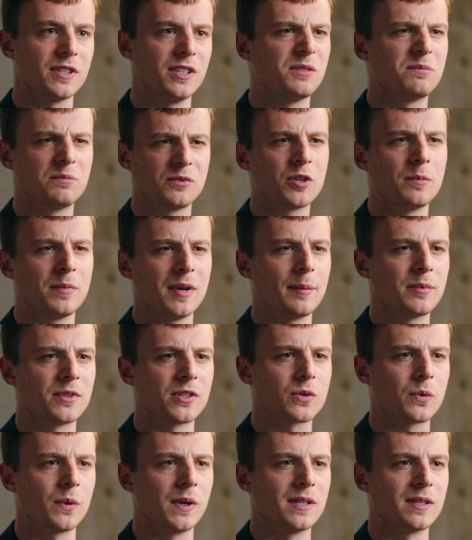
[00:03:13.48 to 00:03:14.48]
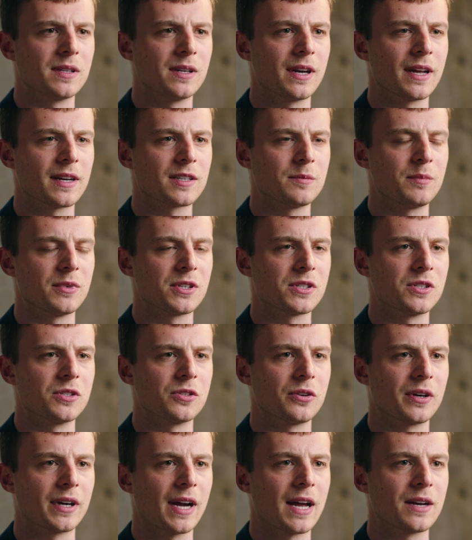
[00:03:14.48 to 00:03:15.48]
He should be able to squeeze in an exhibition
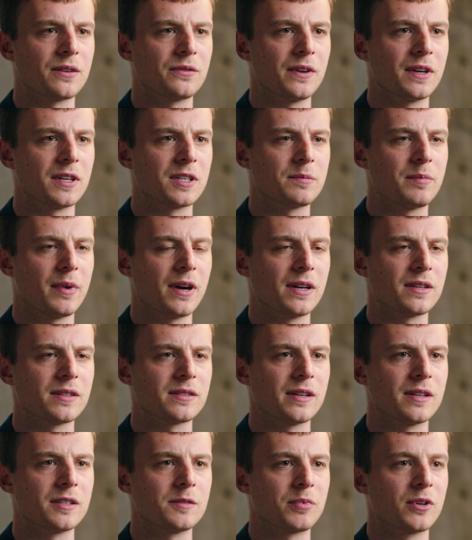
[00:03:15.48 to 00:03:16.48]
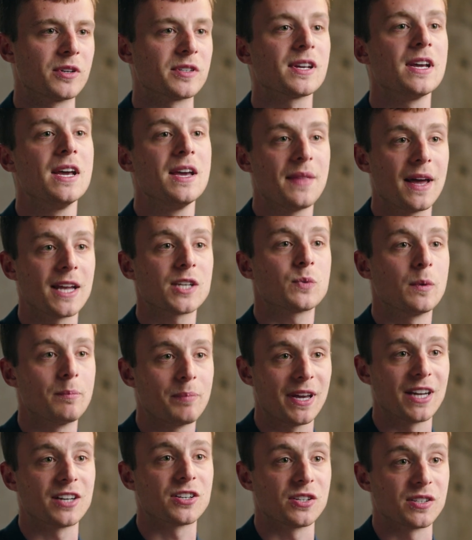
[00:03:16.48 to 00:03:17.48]
during Advent, Beyer says, because that's when
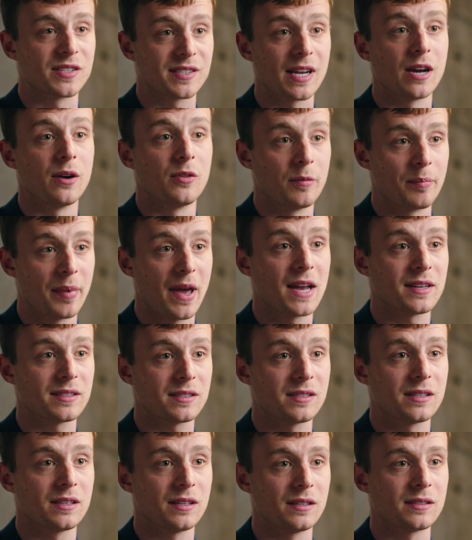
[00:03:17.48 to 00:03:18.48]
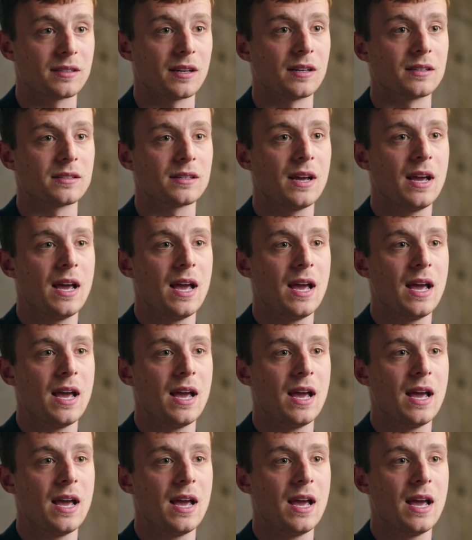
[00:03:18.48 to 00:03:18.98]
pictures sell the best, he says